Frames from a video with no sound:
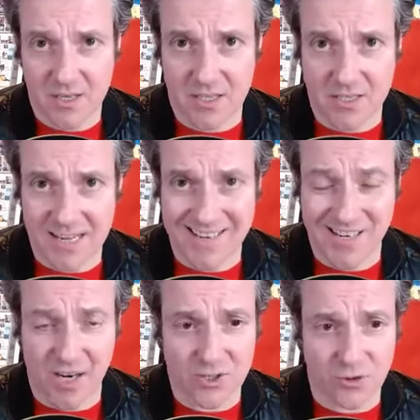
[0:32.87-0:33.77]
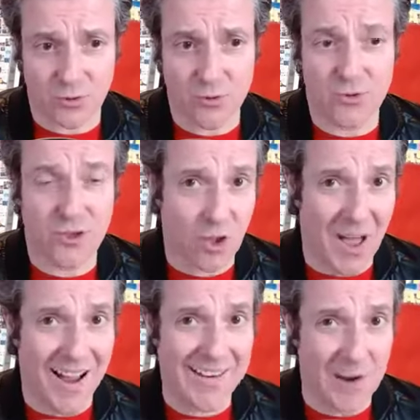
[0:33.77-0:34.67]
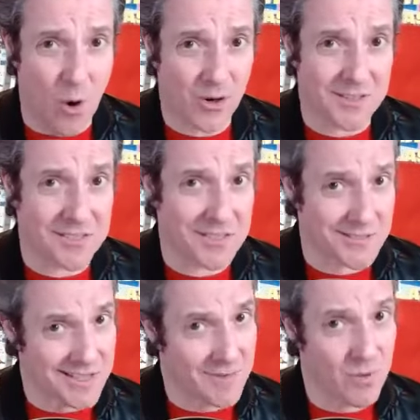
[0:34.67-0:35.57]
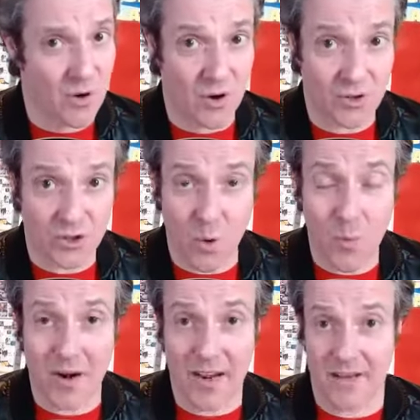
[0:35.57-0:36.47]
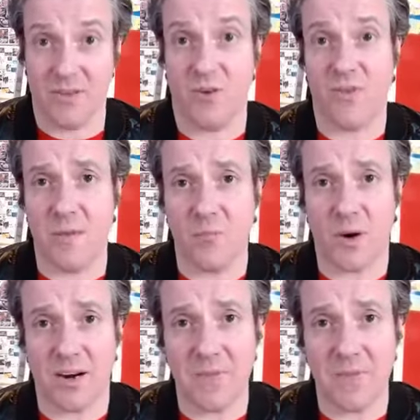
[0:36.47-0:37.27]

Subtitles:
to take us through July, August, September, October and November.